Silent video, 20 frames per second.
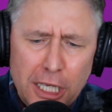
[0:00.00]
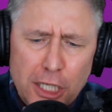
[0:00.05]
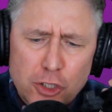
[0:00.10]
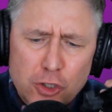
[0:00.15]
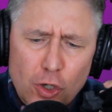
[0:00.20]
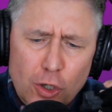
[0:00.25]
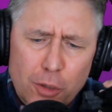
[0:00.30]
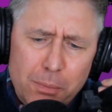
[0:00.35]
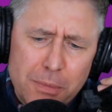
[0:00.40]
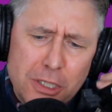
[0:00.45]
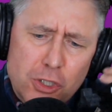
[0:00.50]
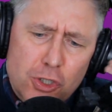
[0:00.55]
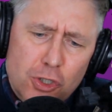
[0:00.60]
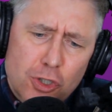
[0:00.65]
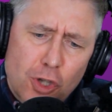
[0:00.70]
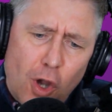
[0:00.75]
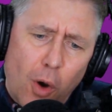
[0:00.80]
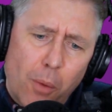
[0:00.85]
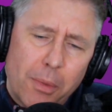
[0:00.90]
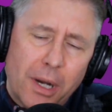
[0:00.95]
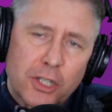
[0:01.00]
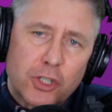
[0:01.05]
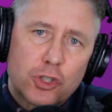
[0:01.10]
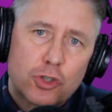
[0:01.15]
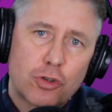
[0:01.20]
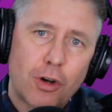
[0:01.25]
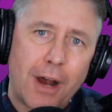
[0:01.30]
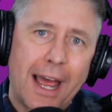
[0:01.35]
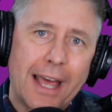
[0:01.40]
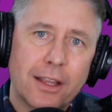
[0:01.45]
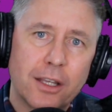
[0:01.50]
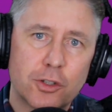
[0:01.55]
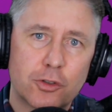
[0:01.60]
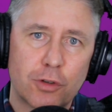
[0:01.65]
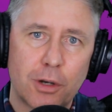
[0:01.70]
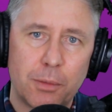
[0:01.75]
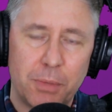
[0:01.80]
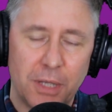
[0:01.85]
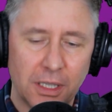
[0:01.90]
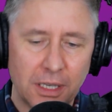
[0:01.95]
It took me so much trial and
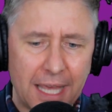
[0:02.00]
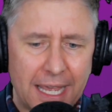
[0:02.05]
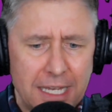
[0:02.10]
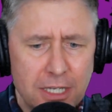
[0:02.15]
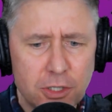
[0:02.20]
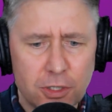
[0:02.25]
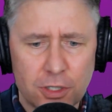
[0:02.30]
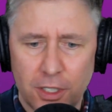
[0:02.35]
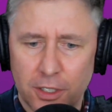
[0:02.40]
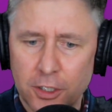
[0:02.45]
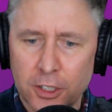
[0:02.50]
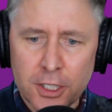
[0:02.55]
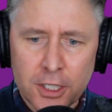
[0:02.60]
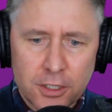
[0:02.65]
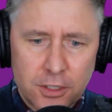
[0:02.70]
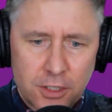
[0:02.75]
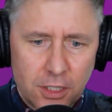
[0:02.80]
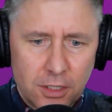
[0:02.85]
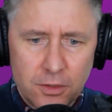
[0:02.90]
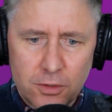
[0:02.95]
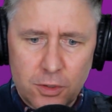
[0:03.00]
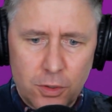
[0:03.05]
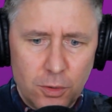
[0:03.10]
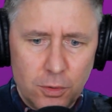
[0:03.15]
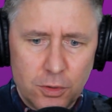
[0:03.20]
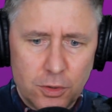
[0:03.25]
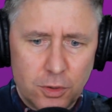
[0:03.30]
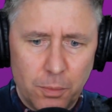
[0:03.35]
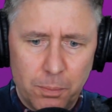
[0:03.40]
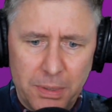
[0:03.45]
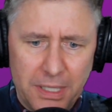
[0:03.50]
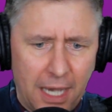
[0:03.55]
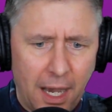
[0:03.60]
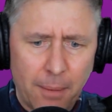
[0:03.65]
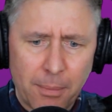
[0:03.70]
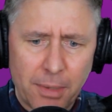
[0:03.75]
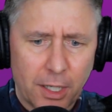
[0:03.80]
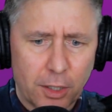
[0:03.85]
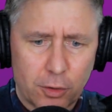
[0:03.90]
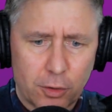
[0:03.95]
tribulation to to to become a